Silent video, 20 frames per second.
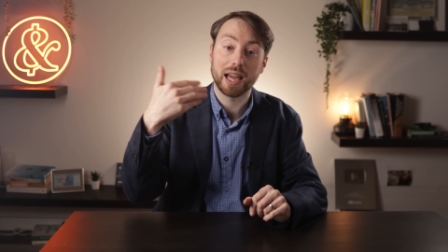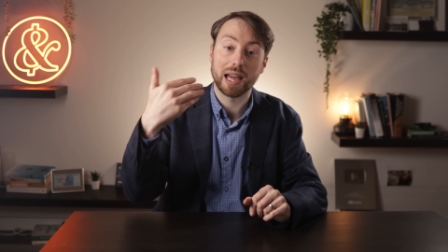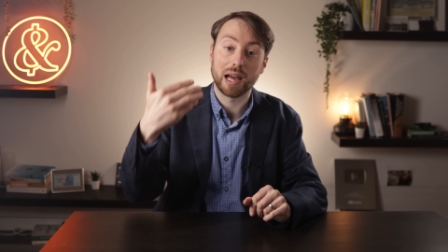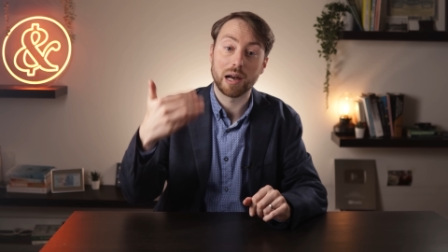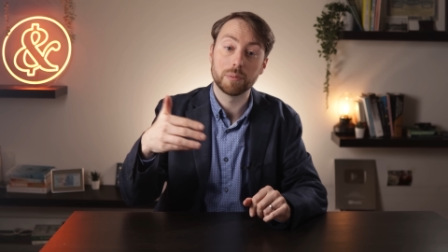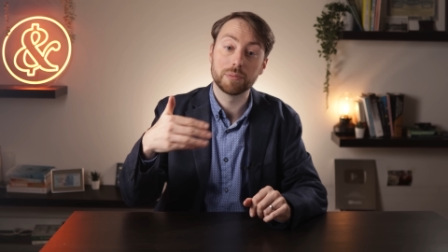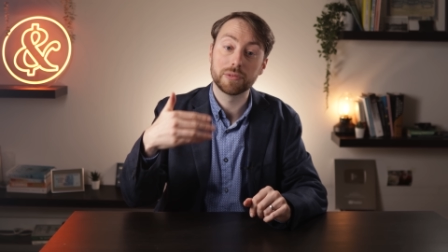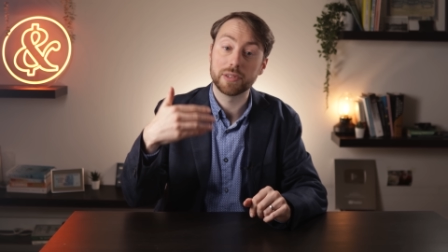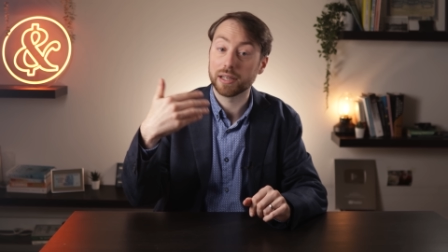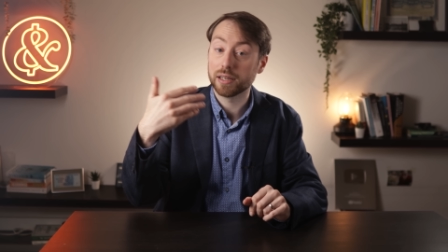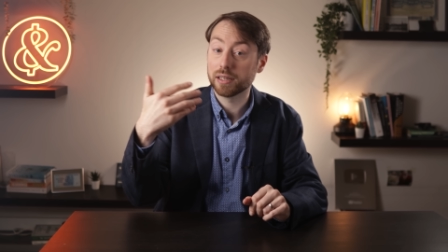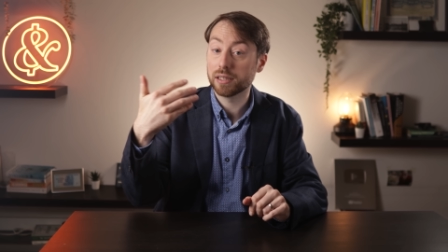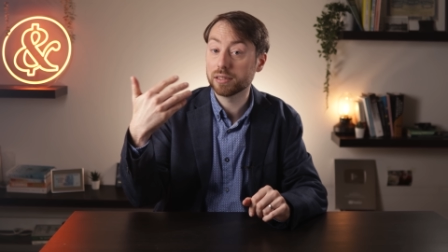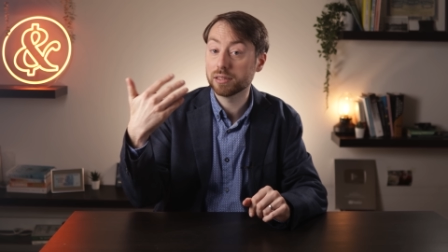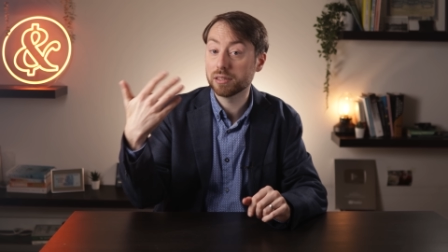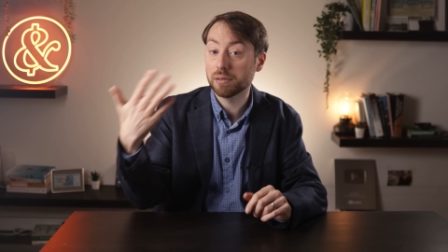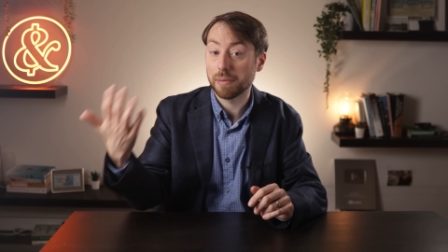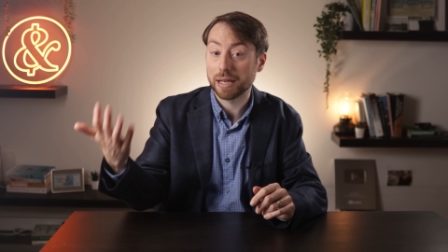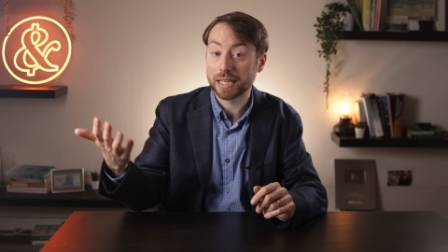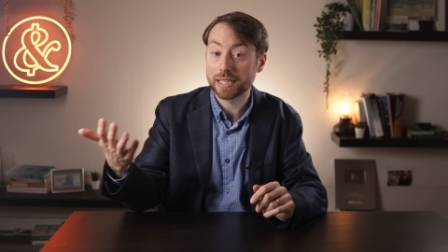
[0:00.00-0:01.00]
helped their
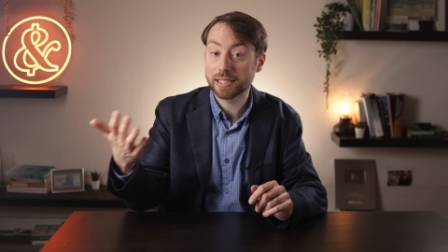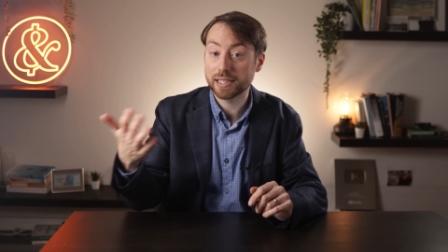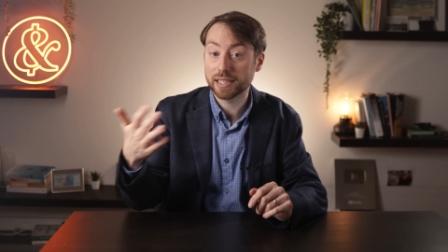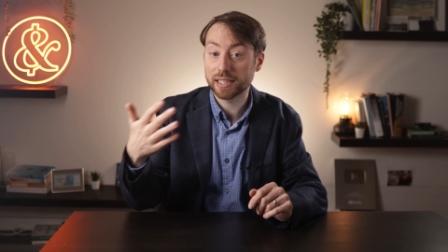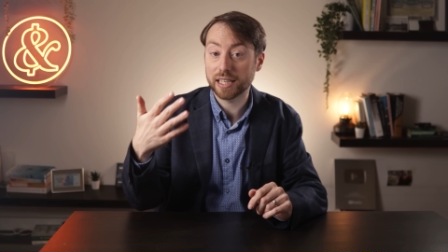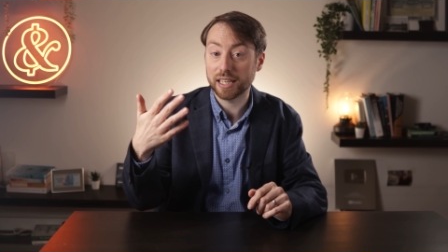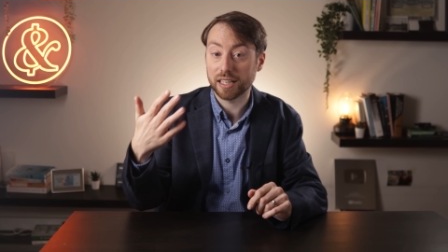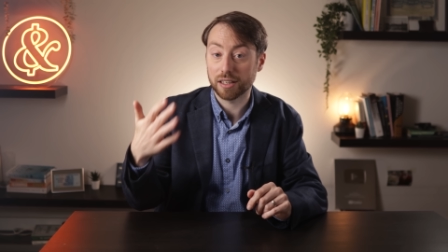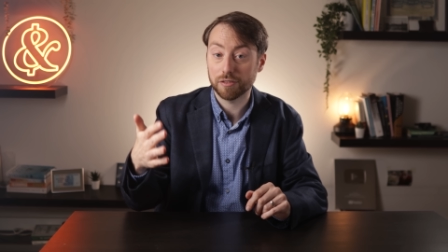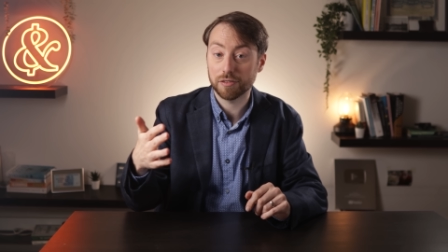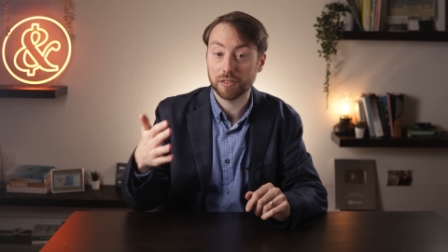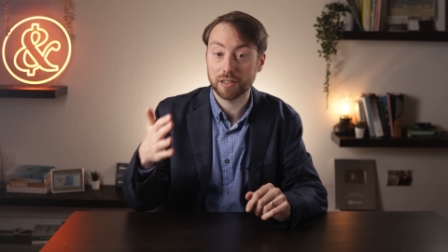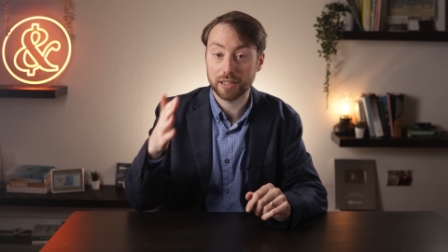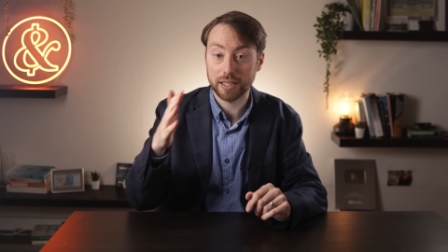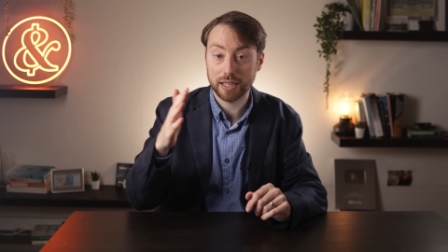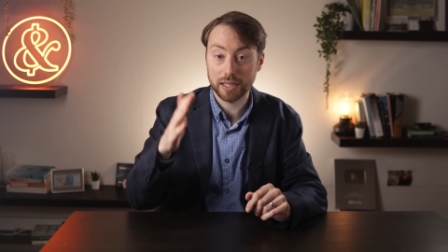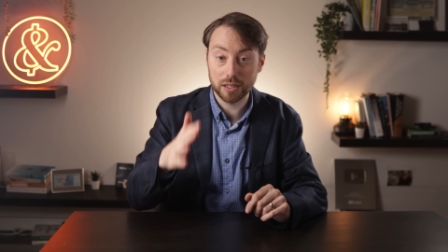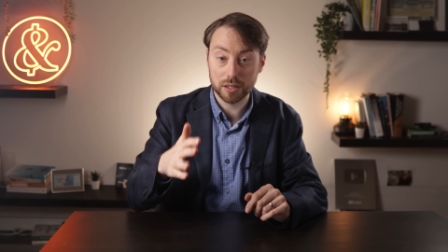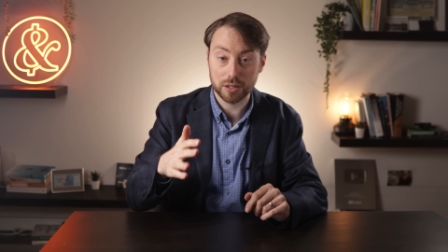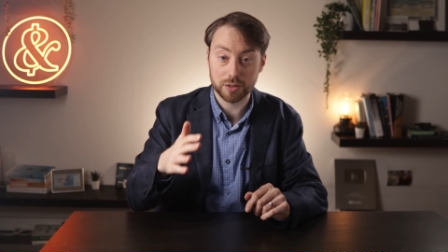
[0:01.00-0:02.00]
domestic infant
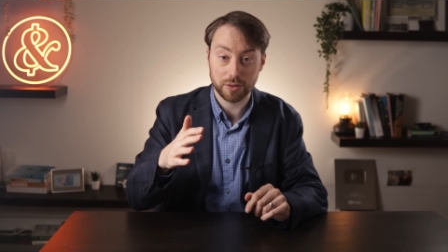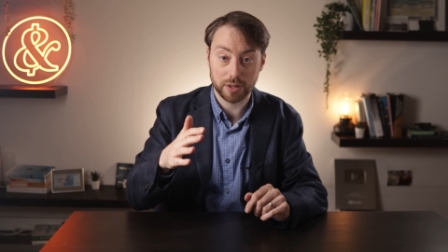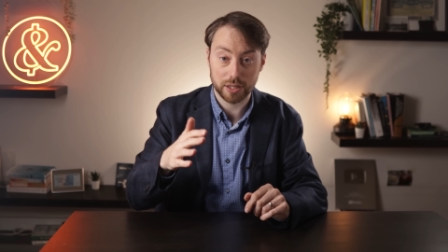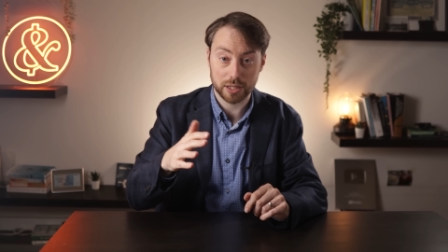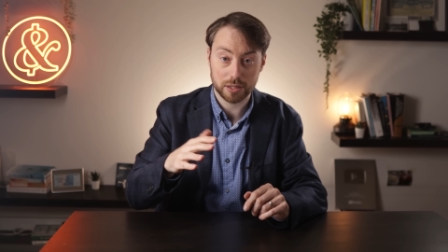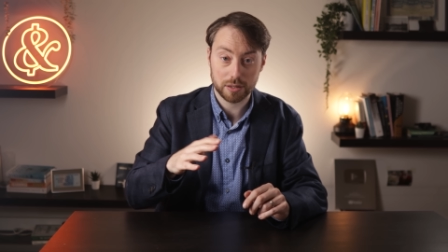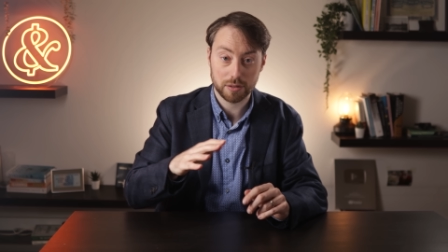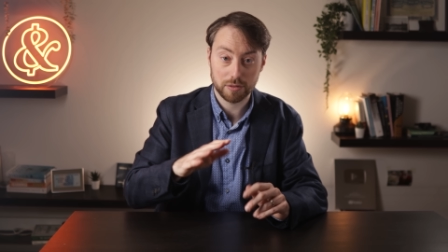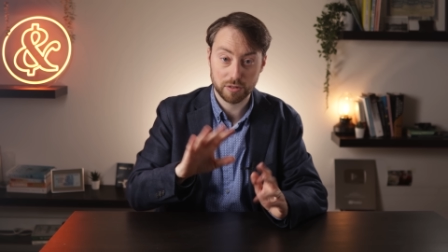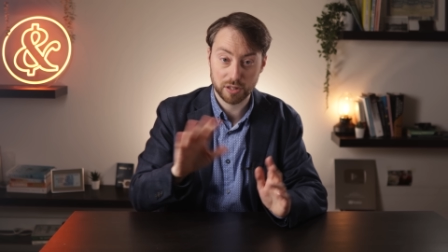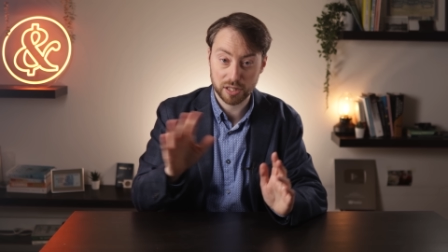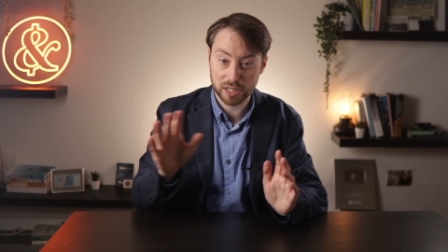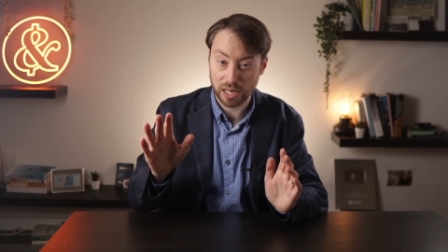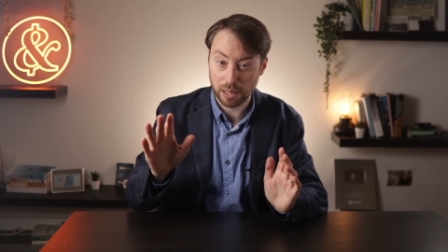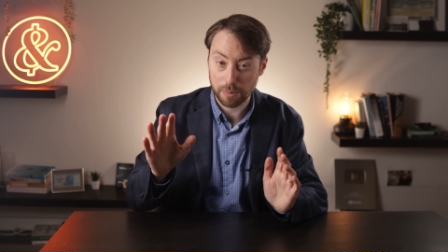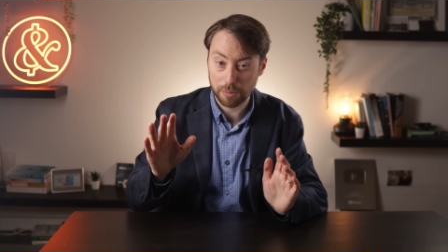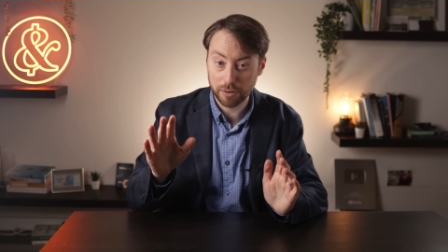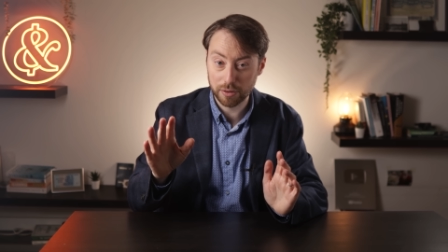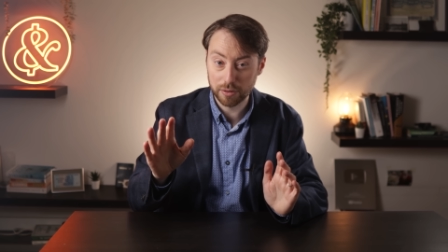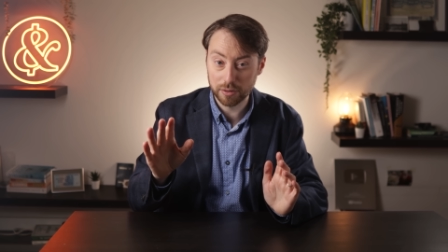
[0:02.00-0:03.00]
industries. For
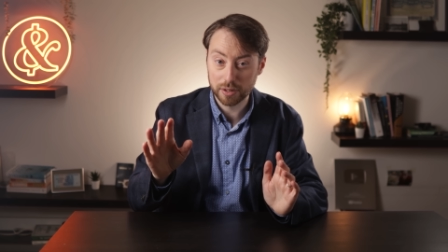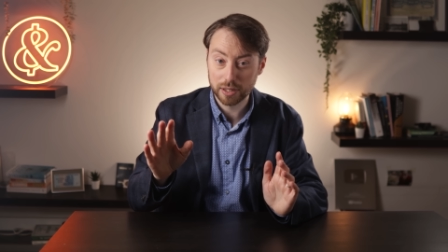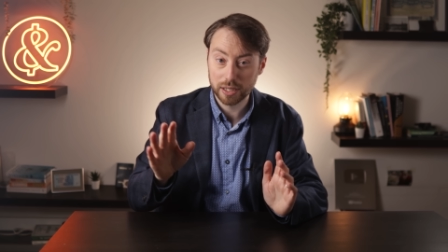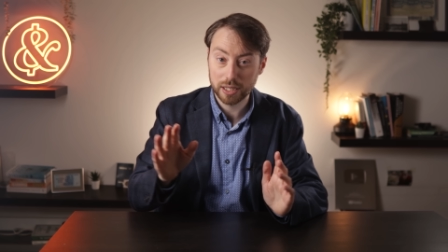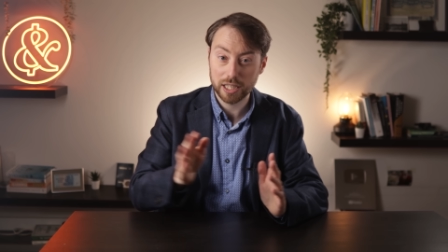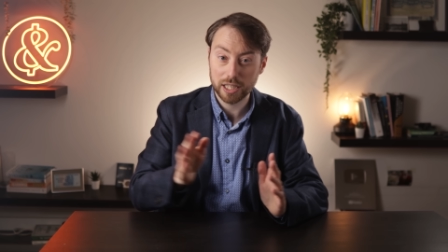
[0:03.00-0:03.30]
example,